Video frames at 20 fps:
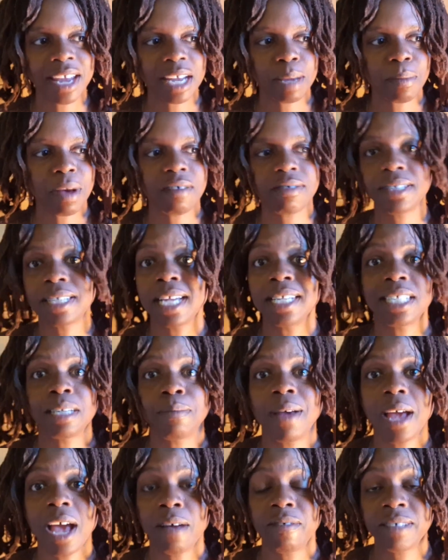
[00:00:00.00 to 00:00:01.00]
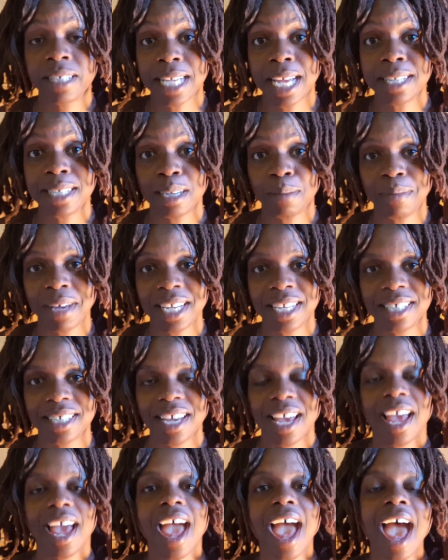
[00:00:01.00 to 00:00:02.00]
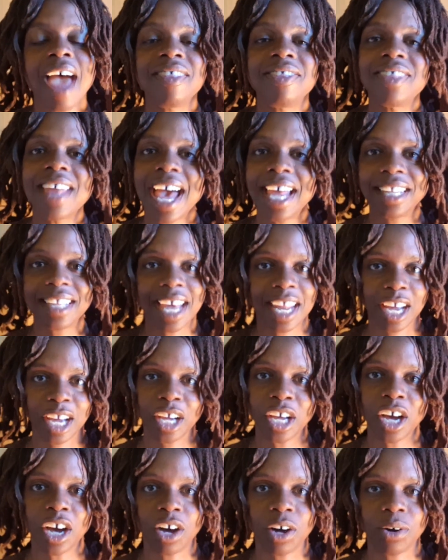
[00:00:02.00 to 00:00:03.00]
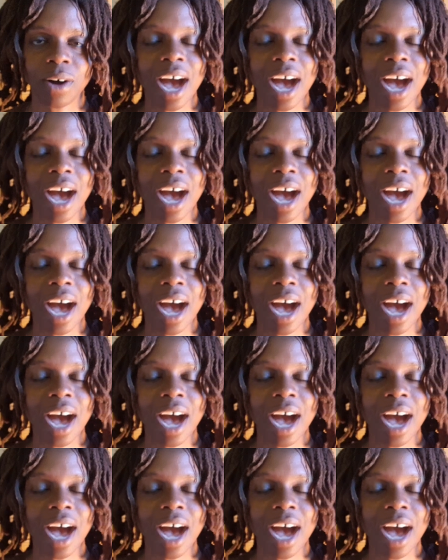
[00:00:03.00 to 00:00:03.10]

of sentiment, and then let it go.